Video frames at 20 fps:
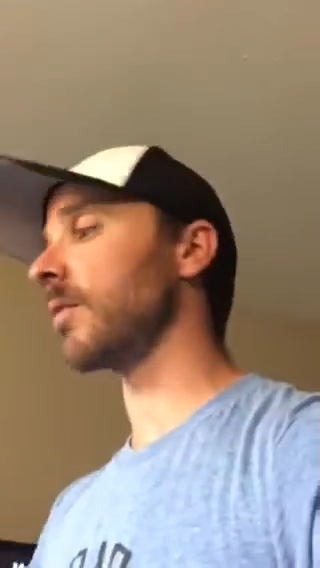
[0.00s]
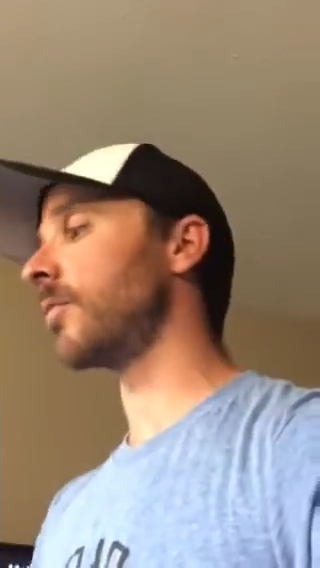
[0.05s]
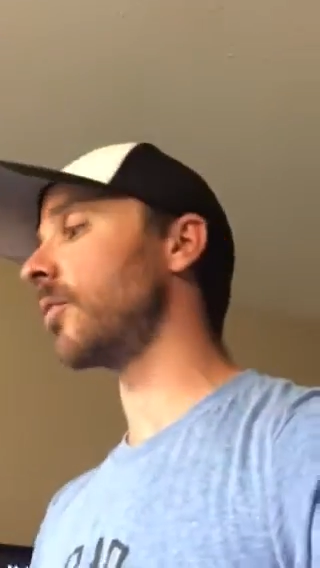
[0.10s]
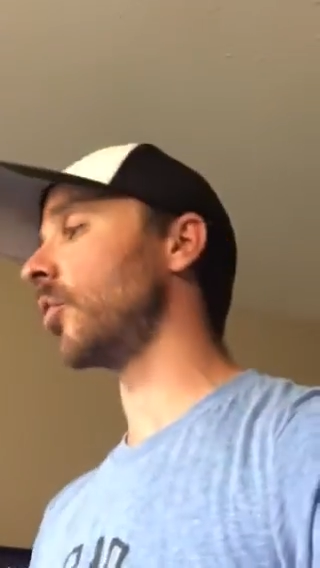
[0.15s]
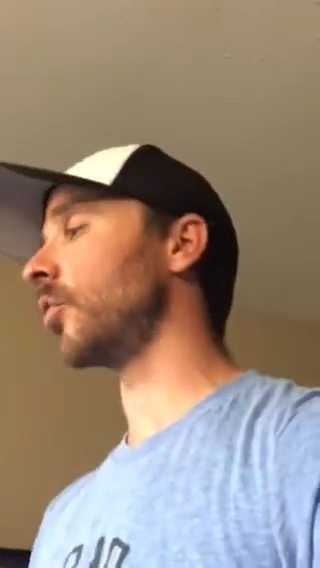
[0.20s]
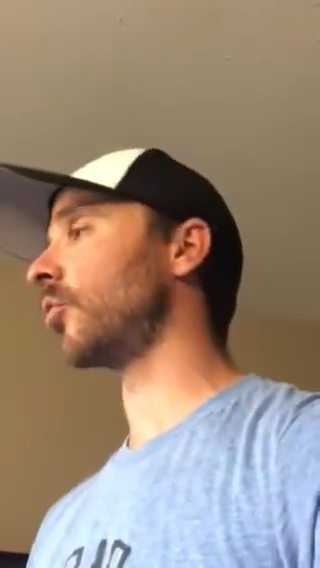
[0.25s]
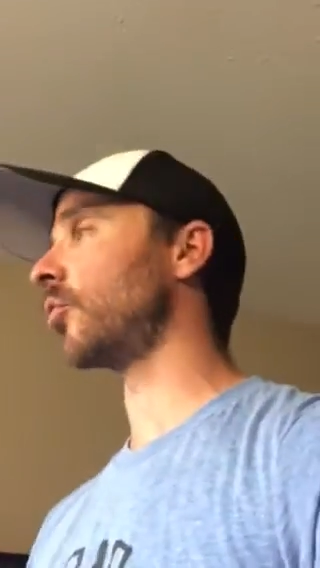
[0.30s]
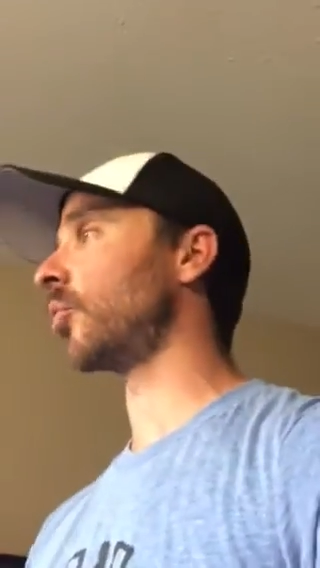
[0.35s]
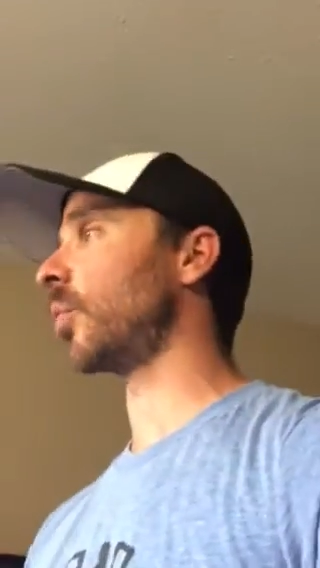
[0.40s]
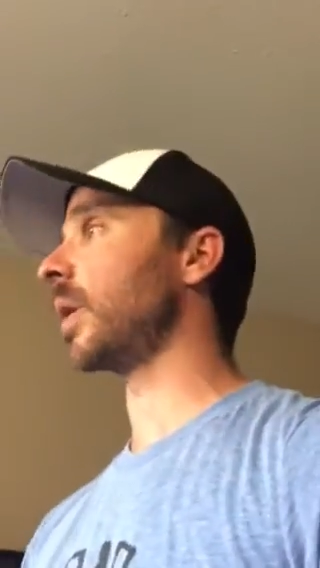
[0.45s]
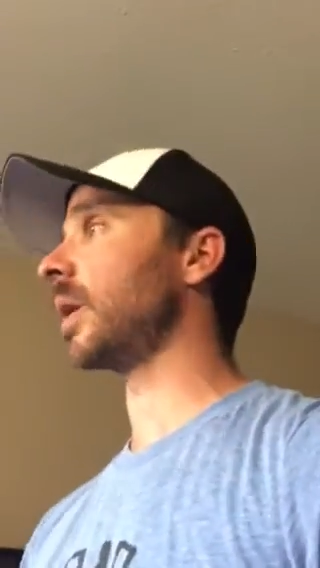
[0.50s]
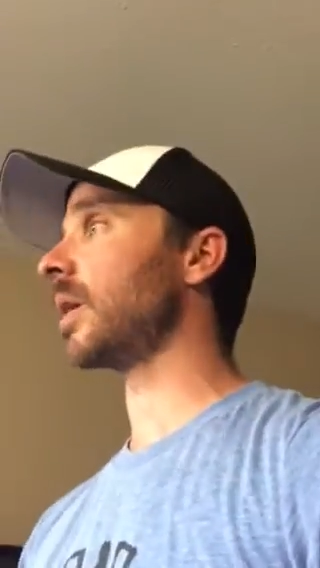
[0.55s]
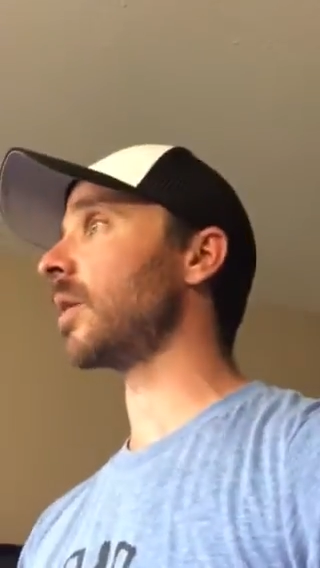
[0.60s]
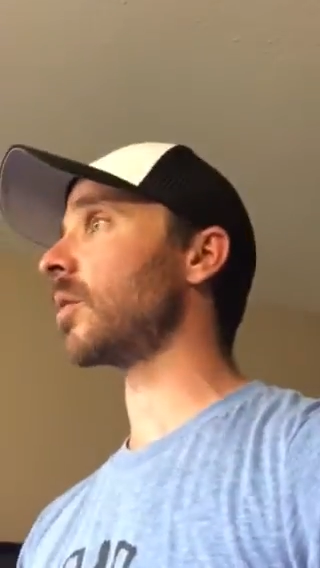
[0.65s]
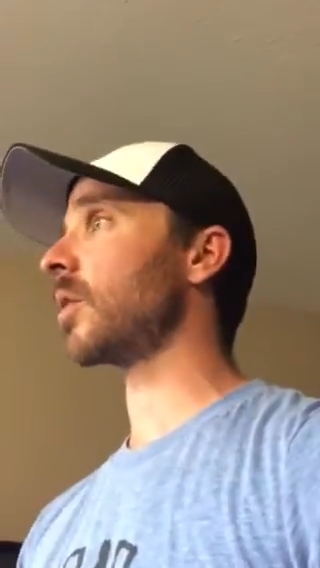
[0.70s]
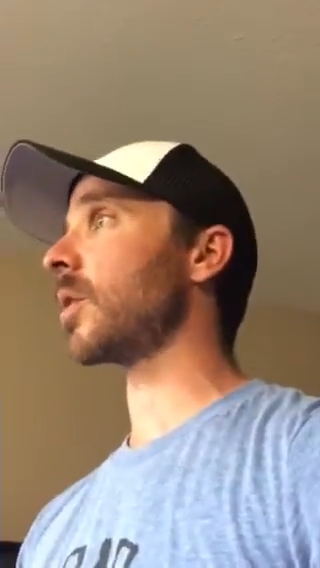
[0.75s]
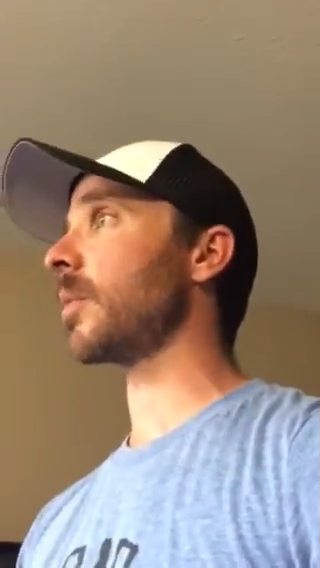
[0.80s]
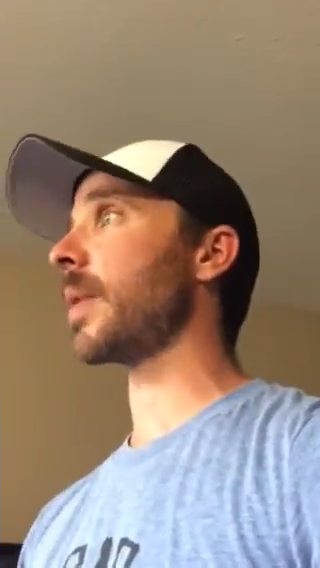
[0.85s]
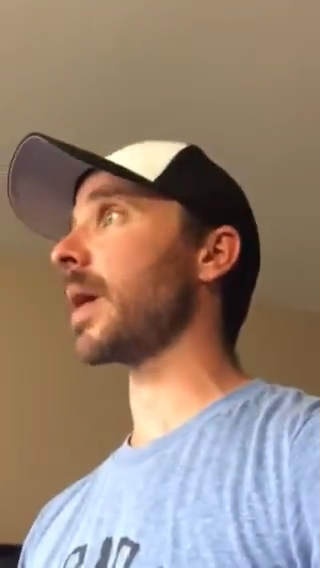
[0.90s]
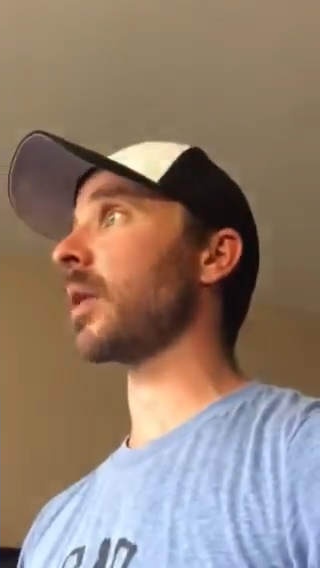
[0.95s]
full swing
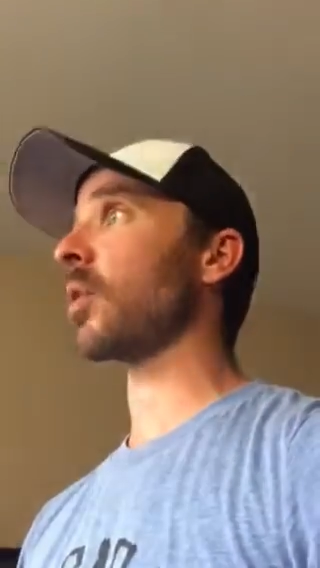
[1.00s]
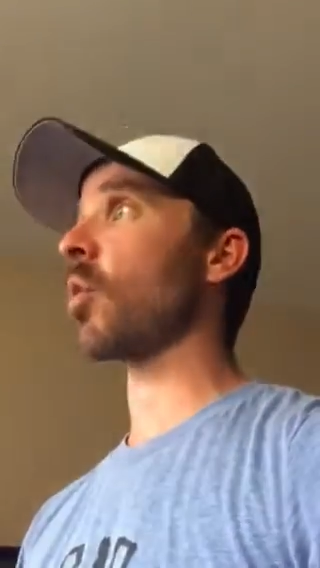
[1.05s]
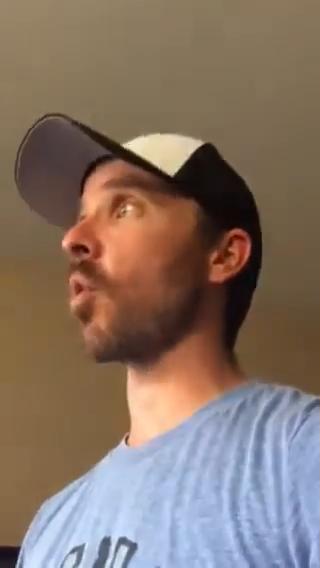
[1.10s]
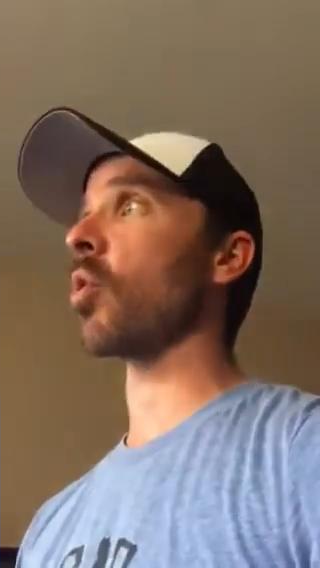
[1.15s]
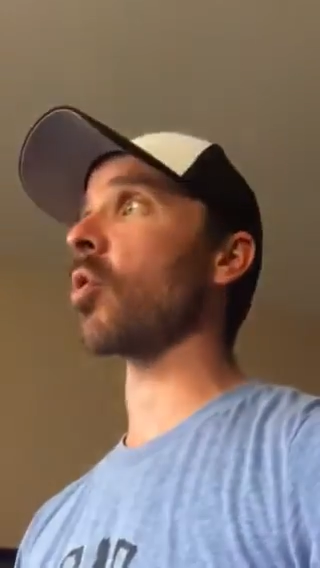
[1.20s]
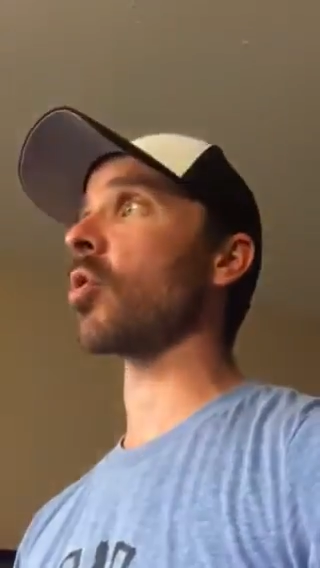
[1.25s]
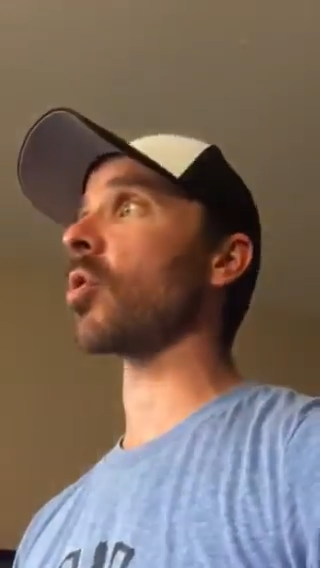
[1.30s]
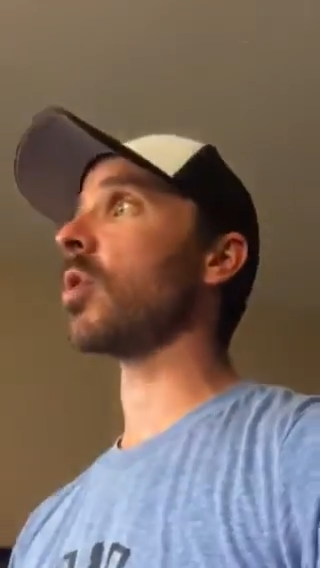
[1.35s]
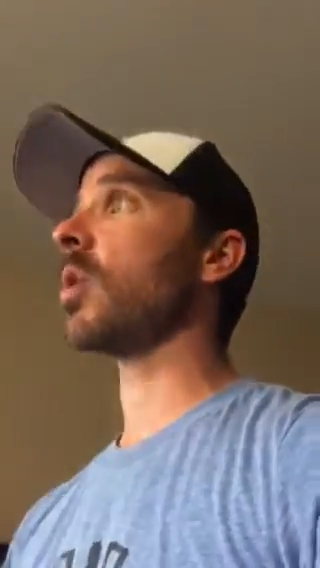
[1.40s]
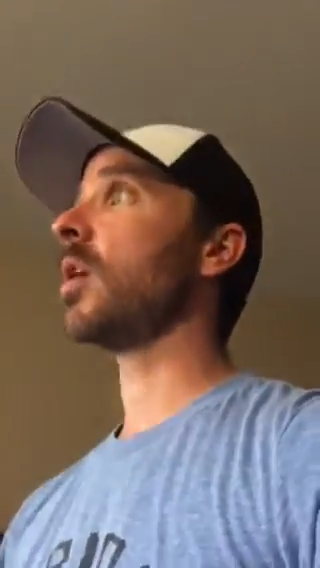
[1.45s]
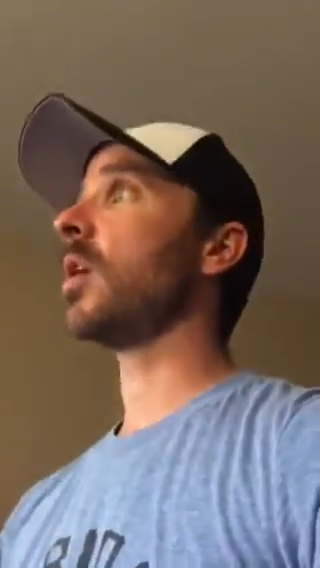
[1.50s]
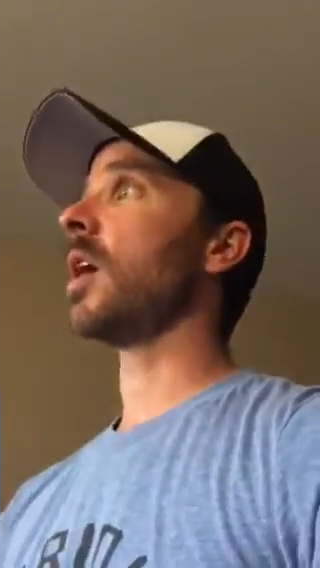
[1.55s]
out of the back corner,